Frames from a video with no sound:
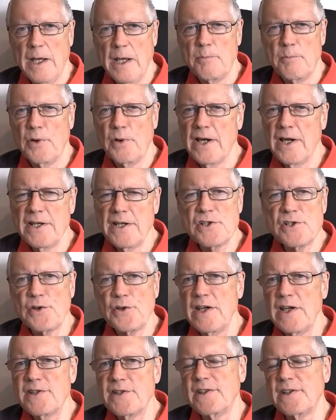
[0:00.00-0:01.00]
Brian
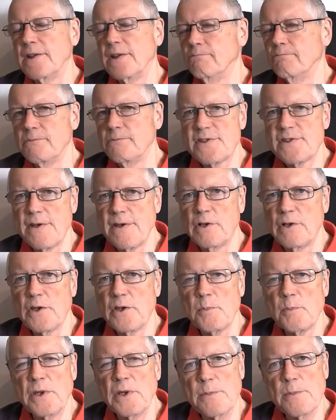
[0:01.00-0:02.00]
Tracy and several
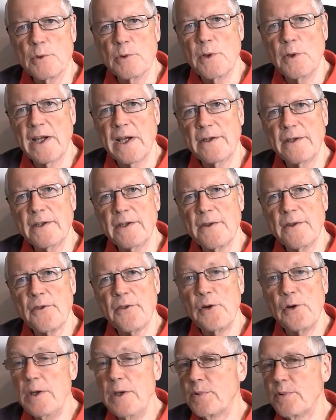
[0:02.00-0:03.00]
other people reckon that
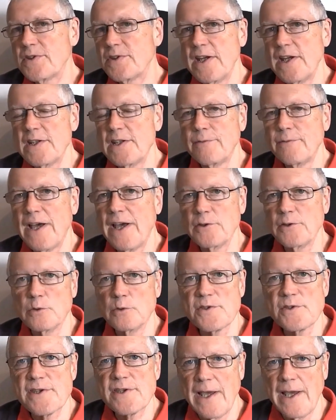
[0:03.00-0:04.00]
3% of
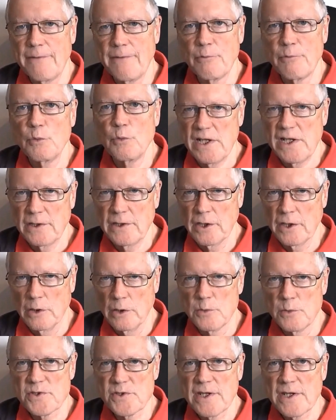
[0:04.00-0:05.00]
adults have written
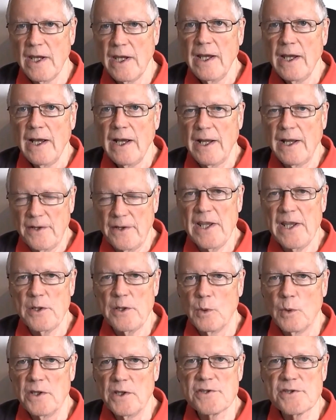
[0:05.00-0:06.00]
goals, and they're the
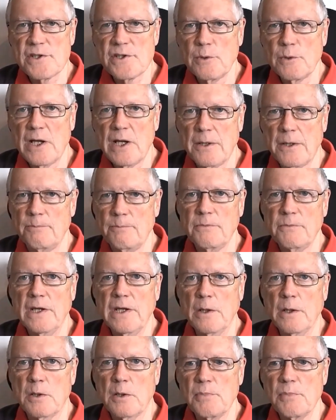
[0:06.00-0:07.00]
ones who are,
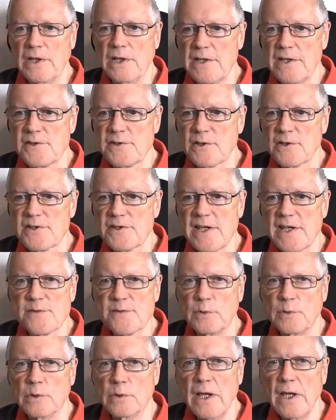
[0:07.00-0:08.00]
completely
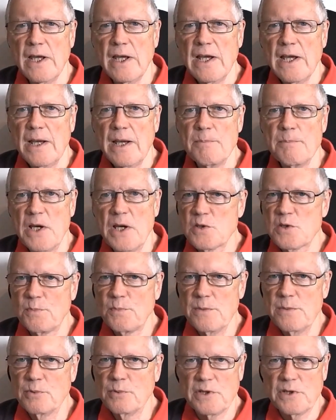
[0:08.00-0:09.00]
successful. Most
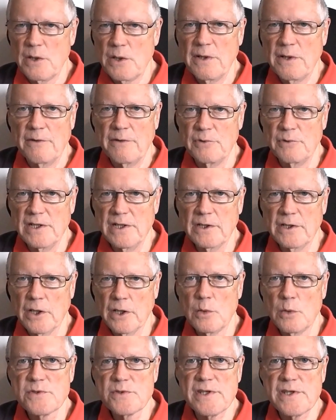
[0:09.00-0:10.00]
people don't have written
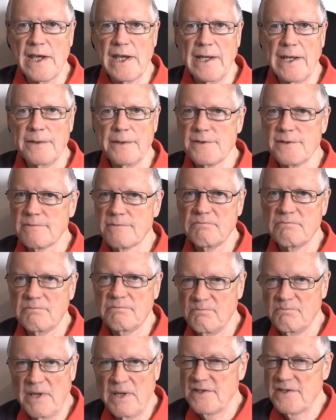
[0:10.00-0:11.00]
goals and
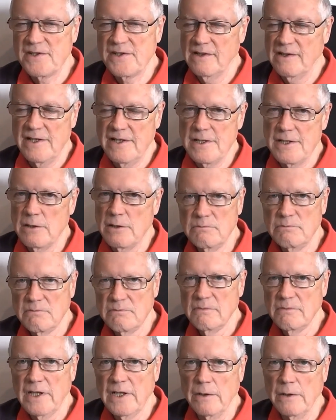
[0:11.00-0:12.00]
basically don't
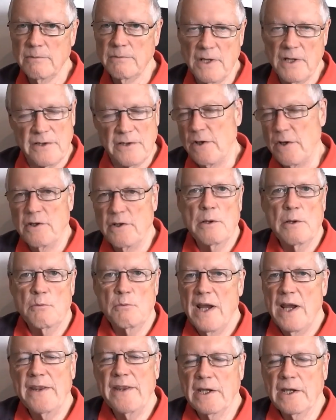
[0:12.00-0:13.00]
know
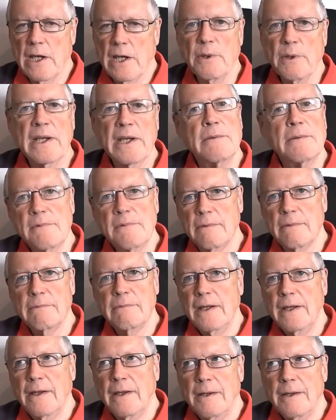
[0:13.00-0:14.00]
where they're going
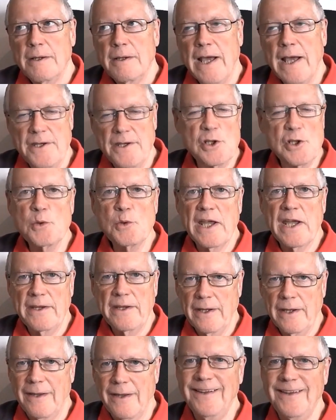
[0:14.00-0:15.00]
and do get
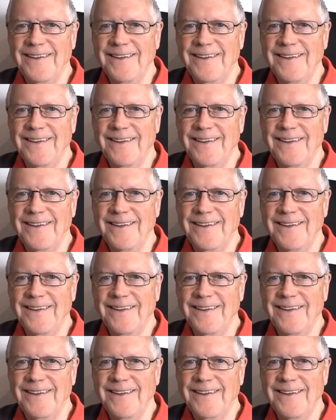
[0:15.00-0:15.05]
there.